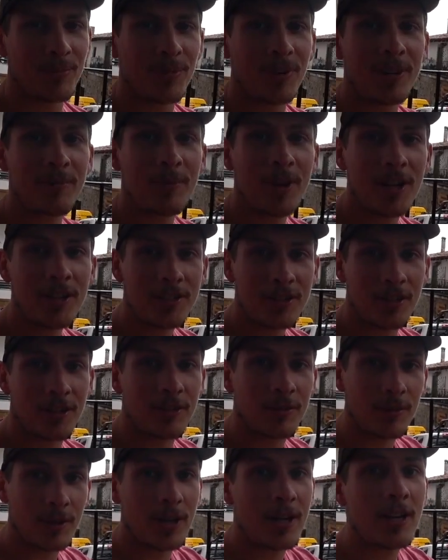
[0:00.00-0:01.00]
Pretty much
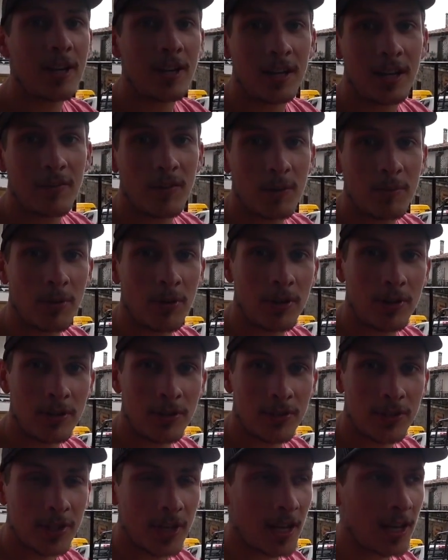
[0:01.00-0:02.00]
agree on every point
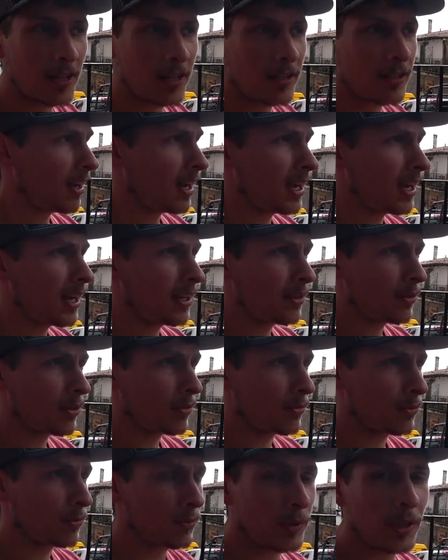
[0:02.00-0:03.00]
you said. I
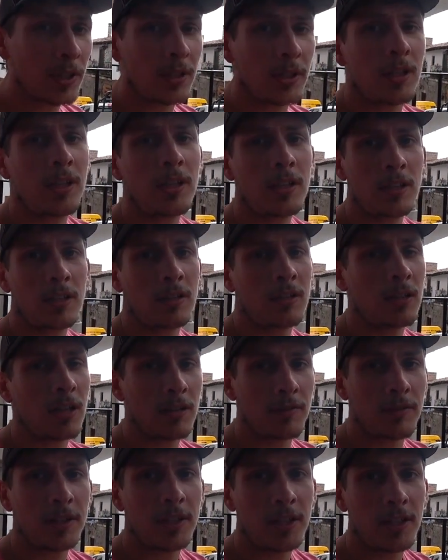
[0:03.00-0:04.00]
really
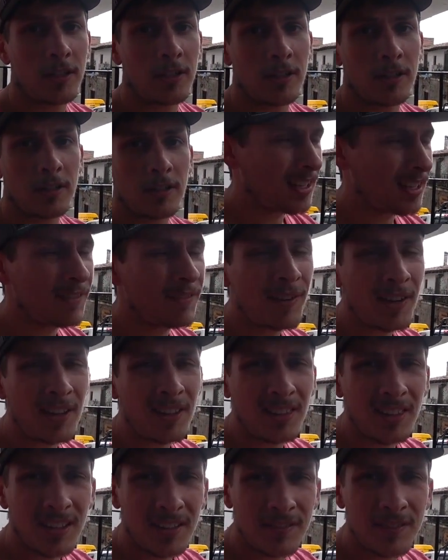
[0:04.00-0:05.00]
love it here. If I
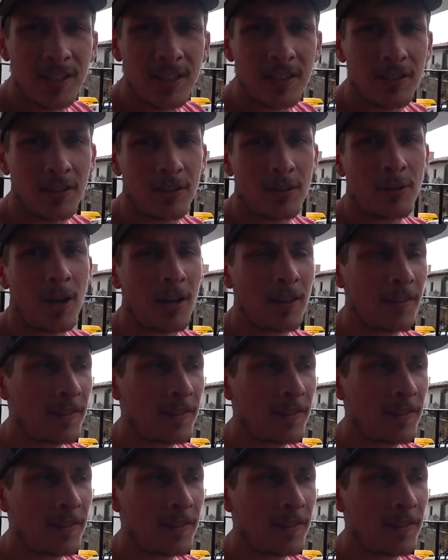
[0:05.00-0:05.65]
lived here though, I